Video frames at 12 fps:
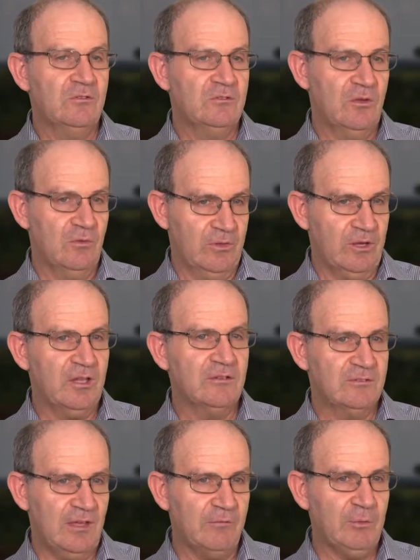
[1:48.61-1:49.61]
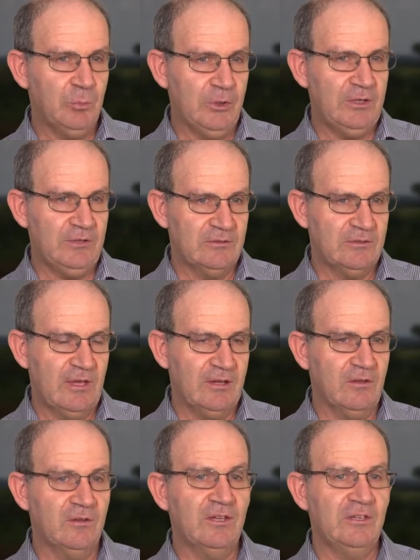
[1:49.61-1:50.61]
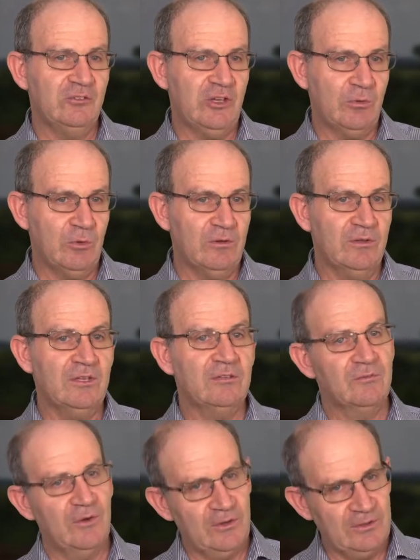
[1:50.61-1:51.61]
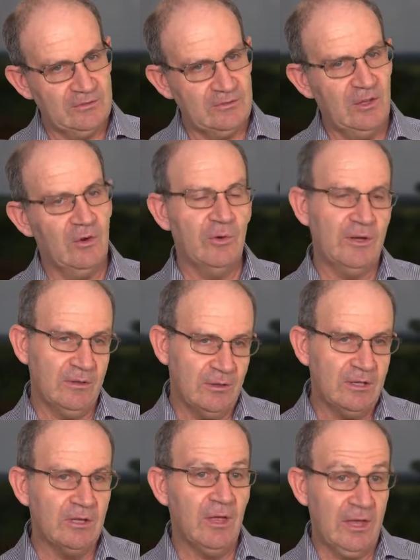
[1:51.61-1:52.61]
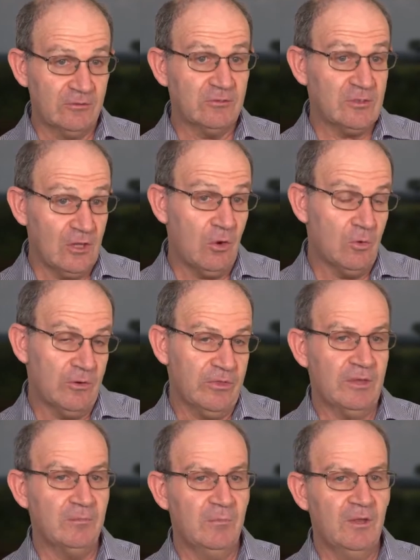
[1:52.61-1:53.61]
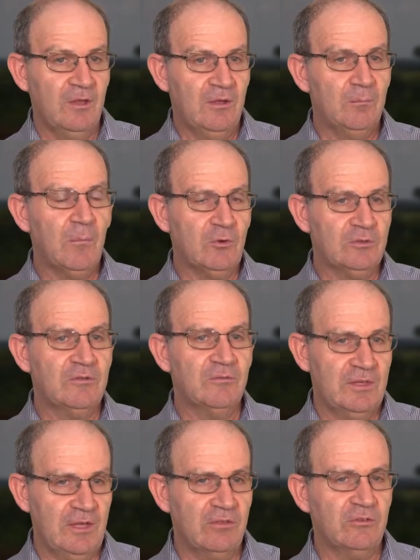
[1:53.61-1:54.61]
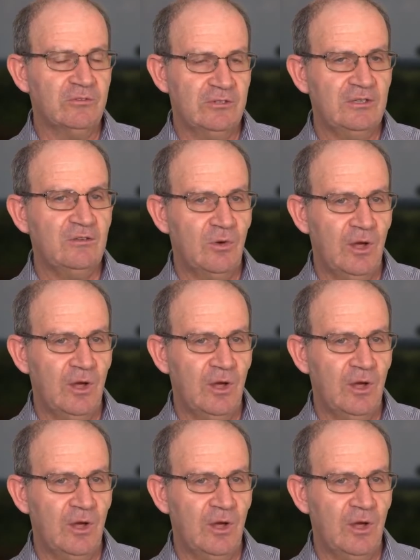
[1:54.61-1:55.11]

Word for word: So the cassava breeding cycle in general is very slow and a little and slower than most of the other seed